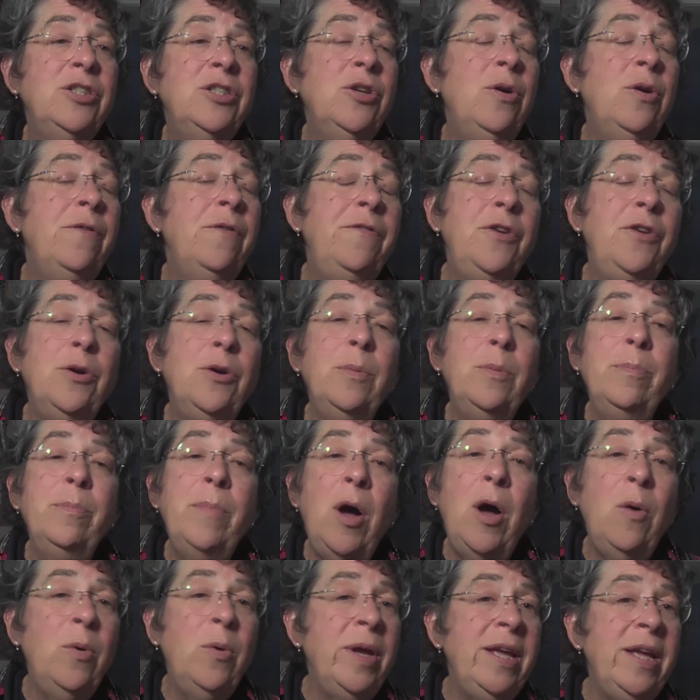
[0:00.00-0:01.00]
So if you're
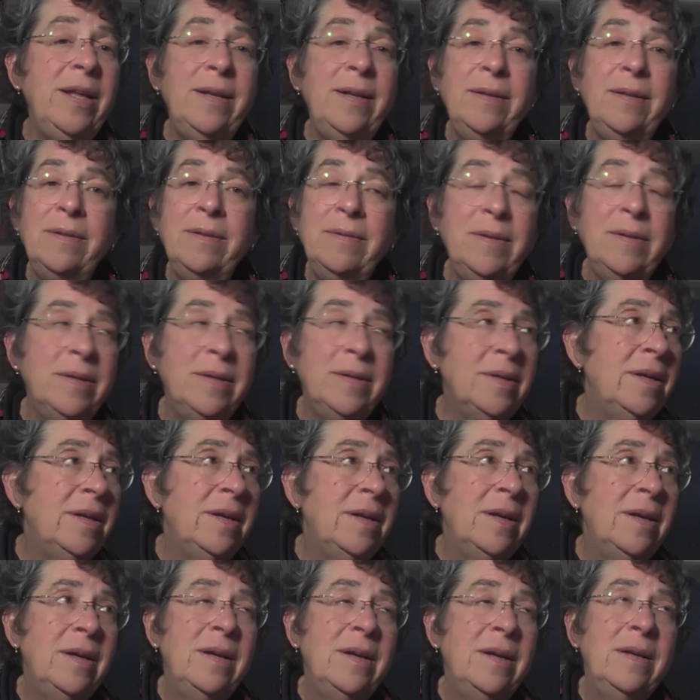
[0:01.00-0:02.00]
mowing,
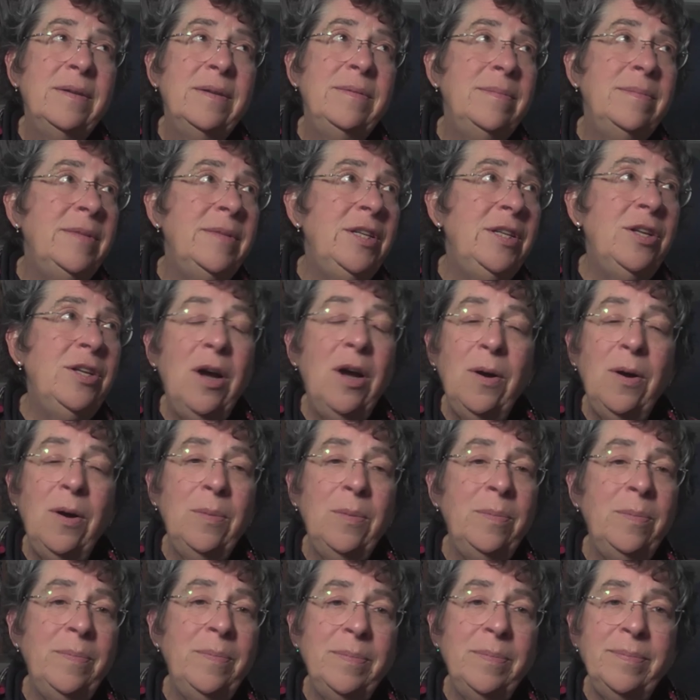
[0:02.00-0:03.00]
you
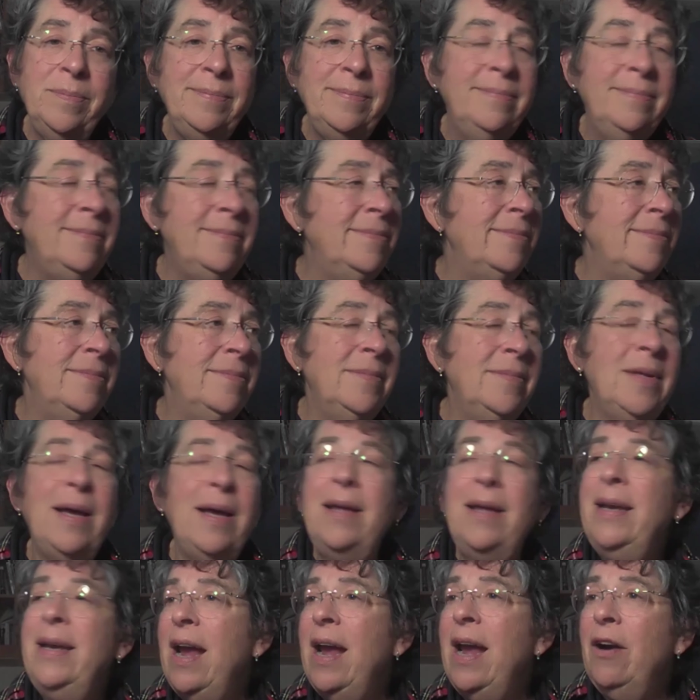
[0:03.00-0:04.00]
know,
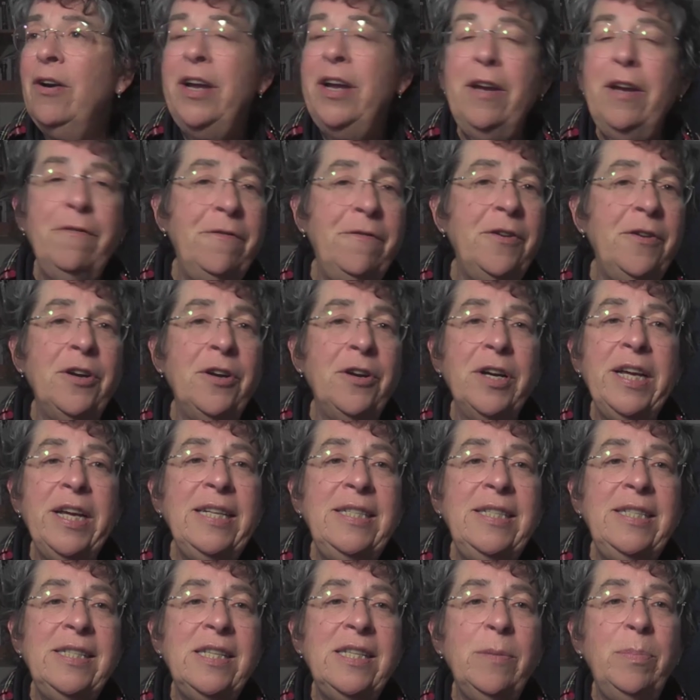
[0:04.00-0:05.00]
an area for your
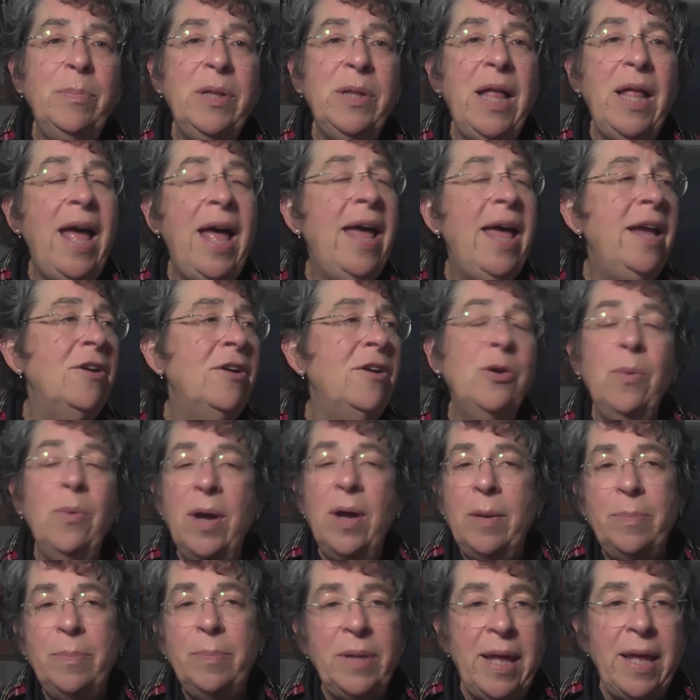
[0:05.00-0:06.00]
kids to play or you
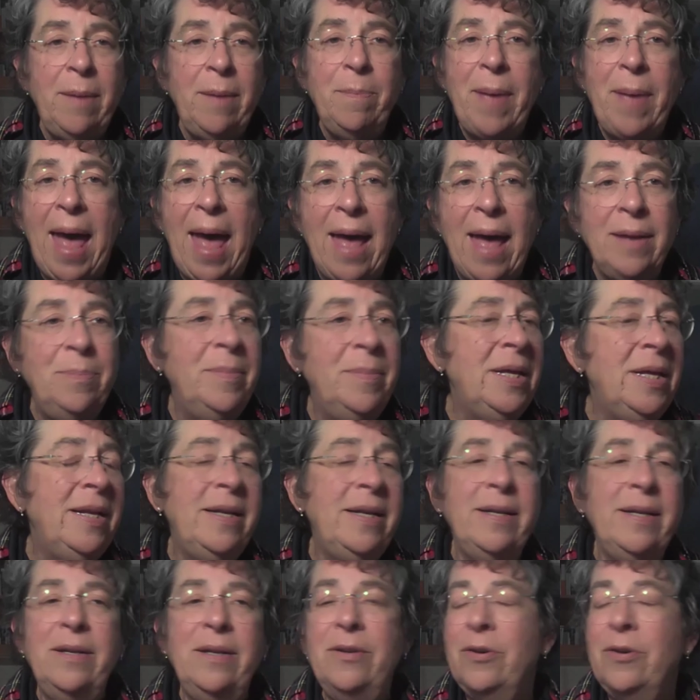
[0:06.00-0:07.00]
want to play
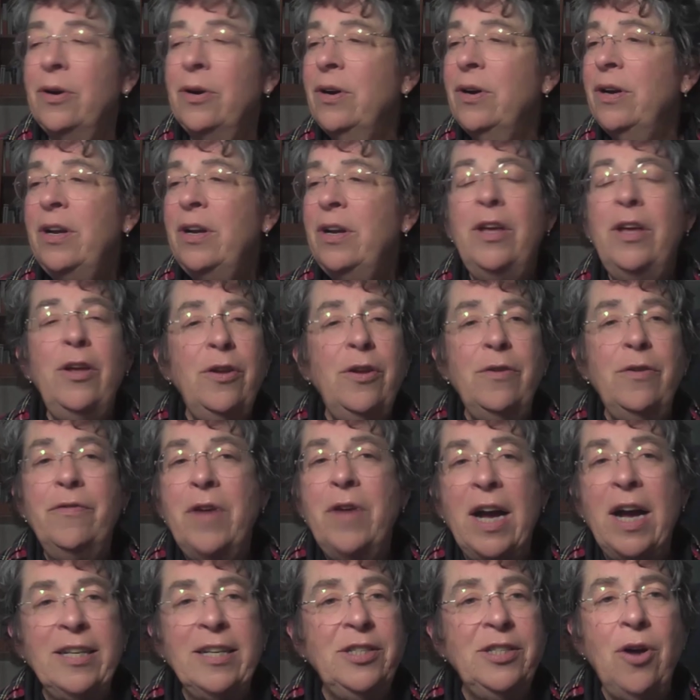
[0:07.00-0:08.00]
badminton or
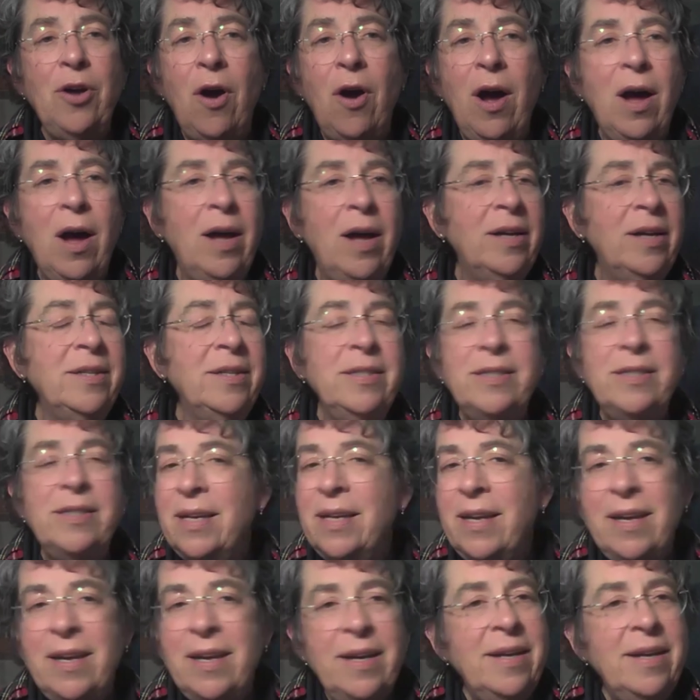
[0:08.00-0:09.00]
you've got dogs
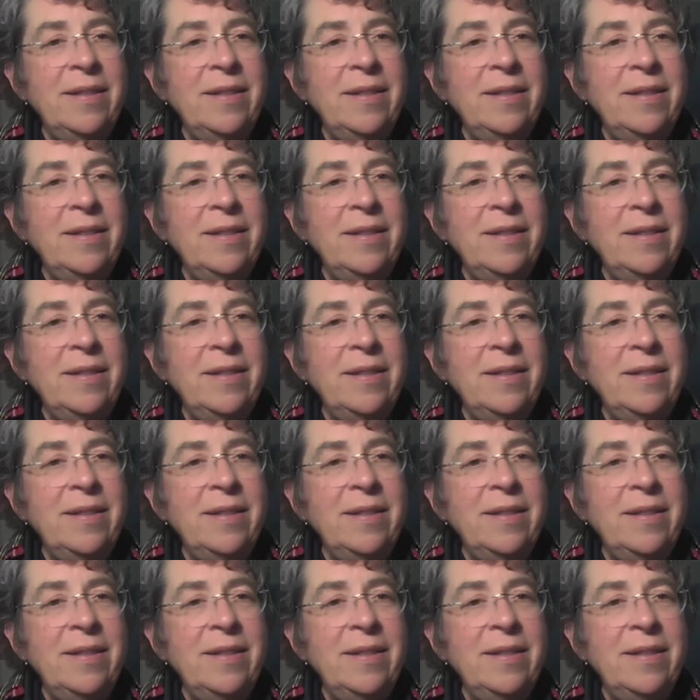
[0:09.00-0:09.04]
